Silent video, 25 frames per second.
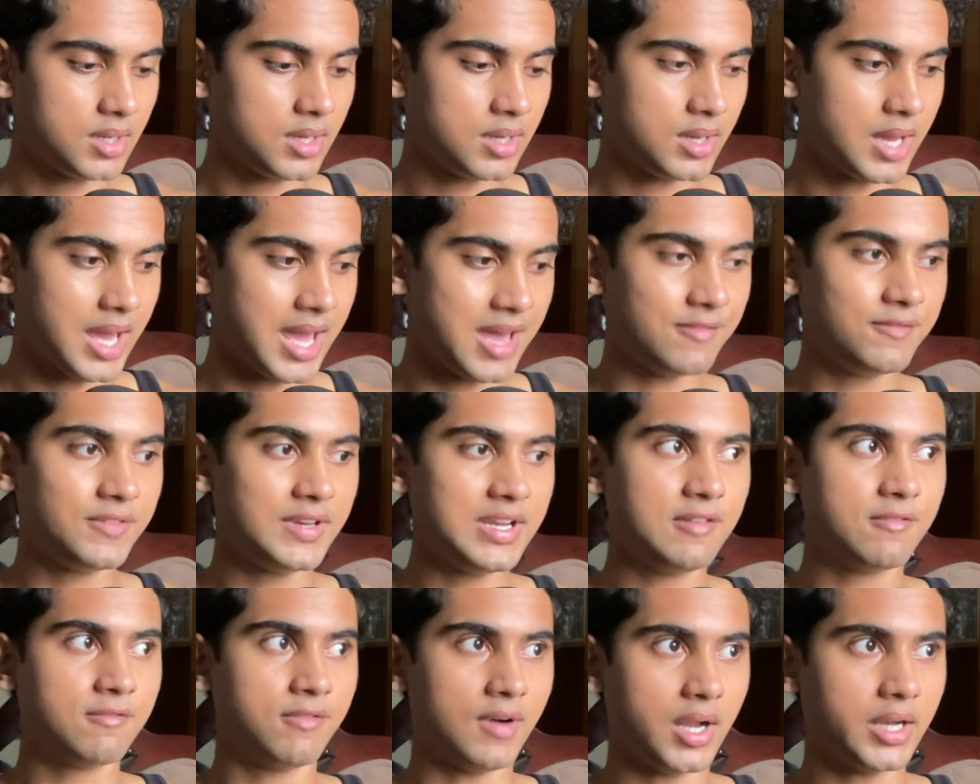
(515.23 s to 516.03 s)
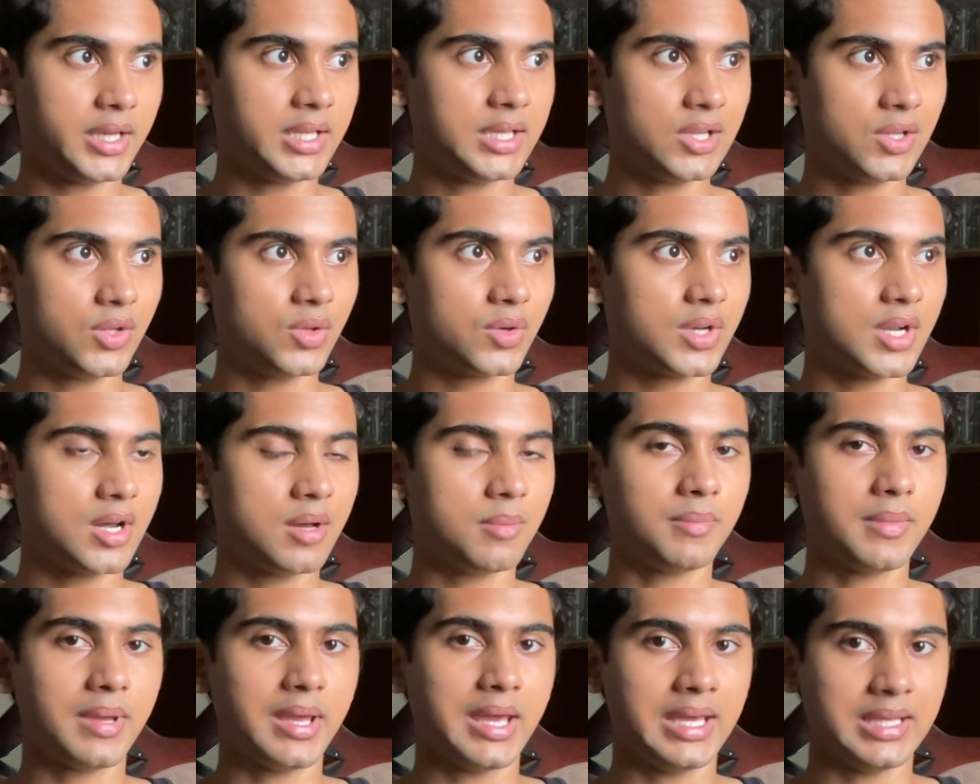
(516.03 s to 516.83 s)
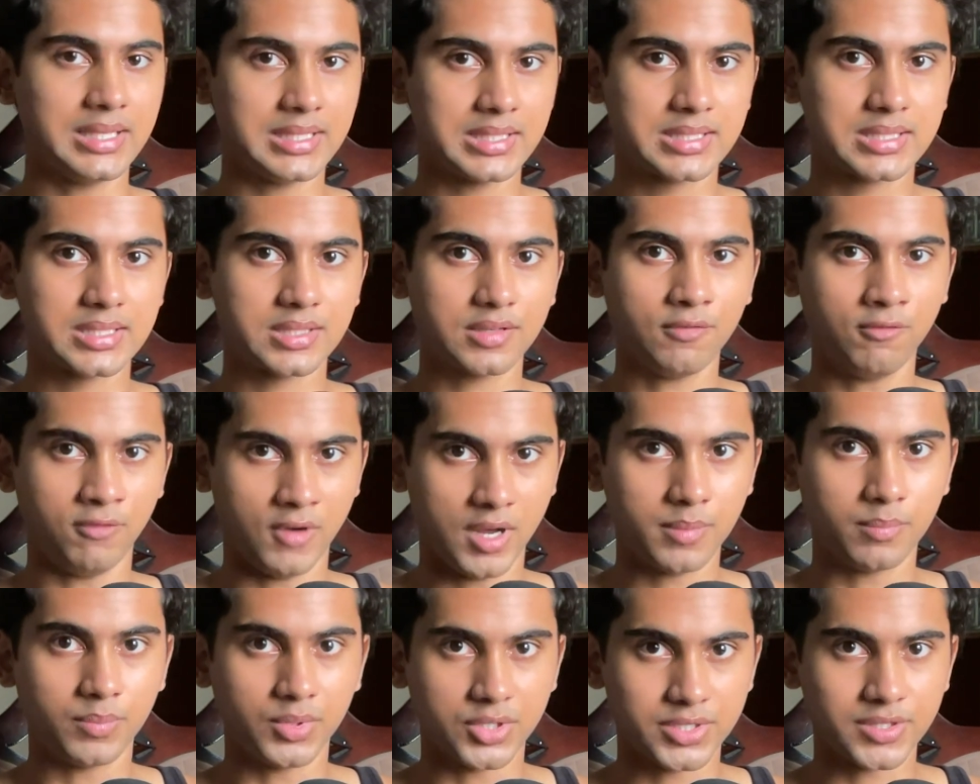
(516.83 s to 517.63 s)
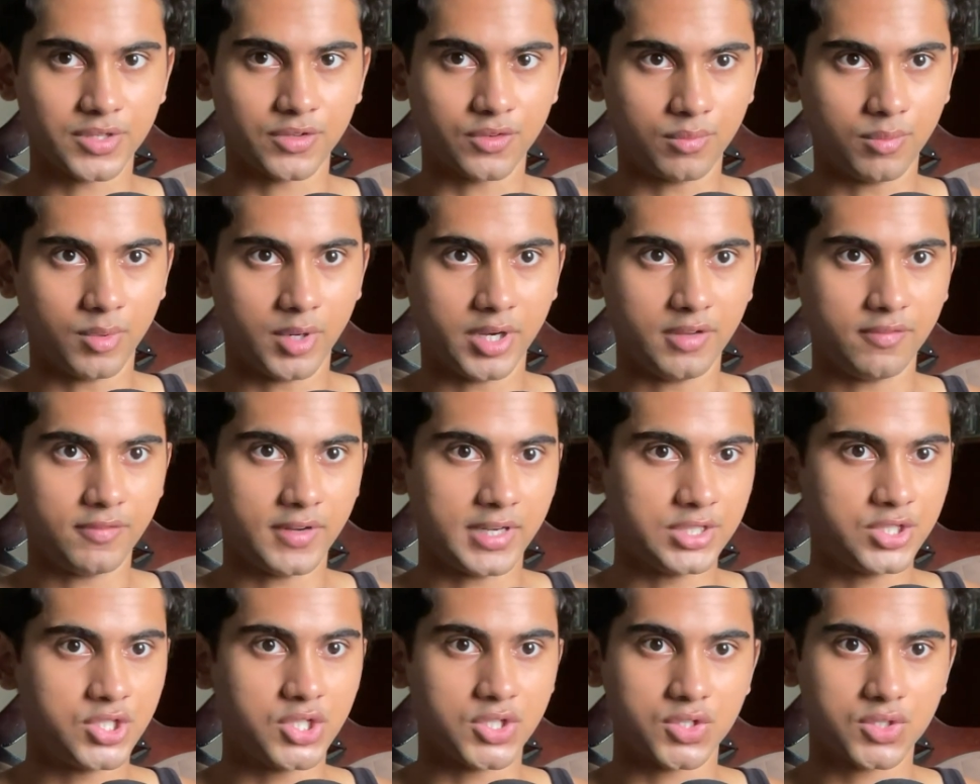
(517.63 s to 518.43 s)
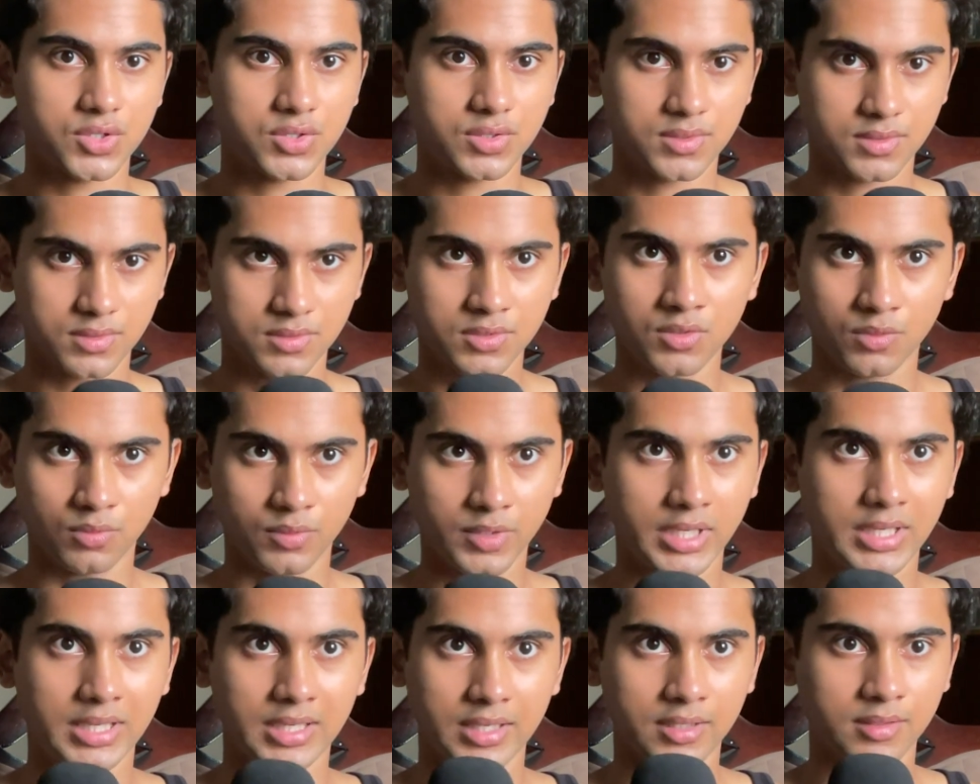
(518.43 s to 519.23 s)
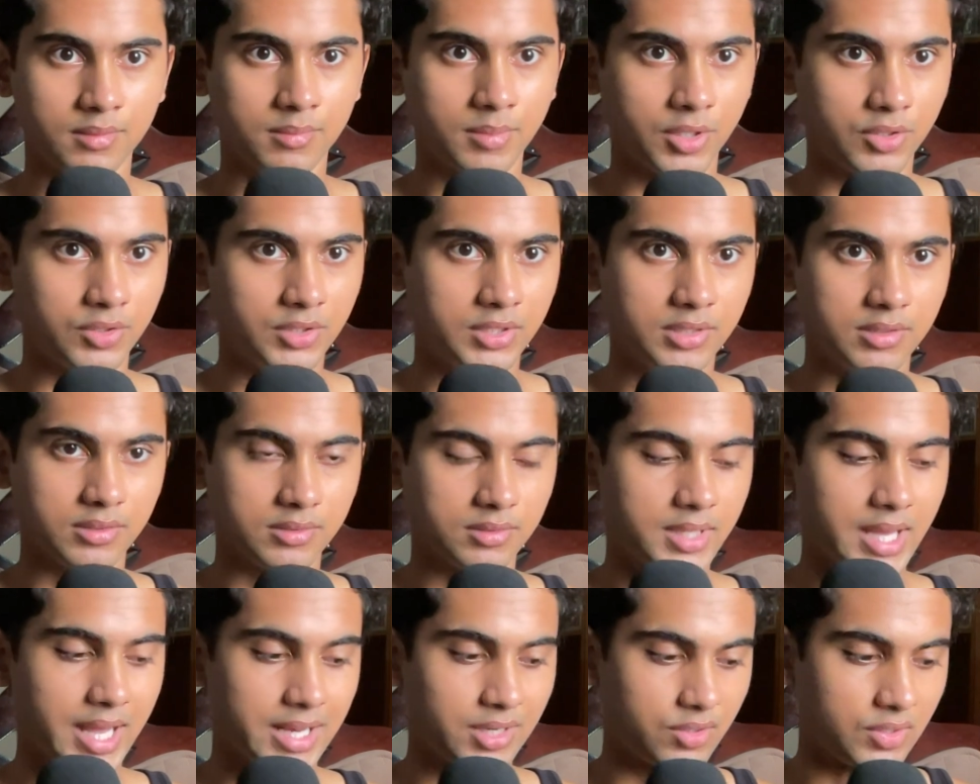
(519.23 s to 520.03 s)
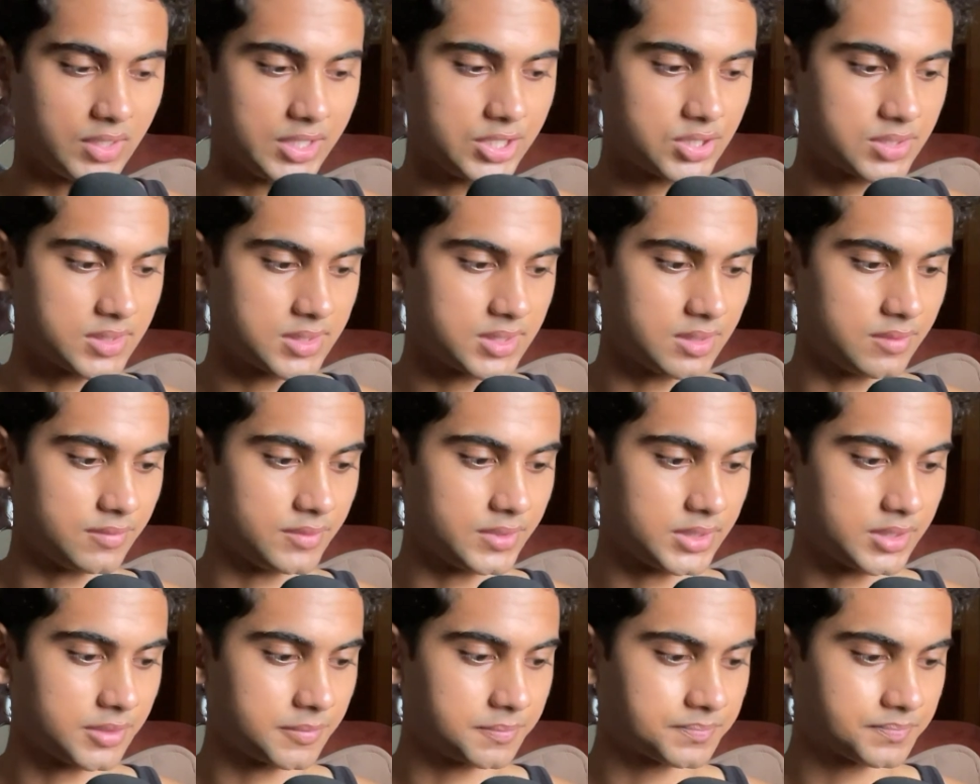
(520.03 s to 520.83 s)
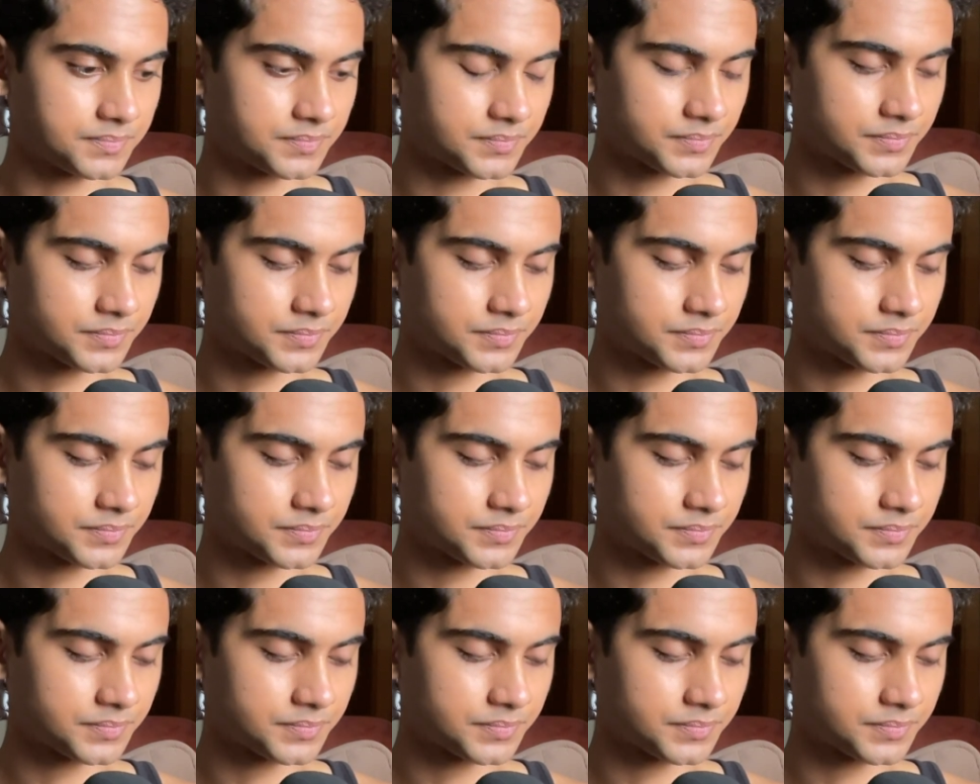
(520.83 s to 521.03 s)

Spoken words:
Every 1 kilogram is 1% of body fat, just so we're clear about the calculations and everything.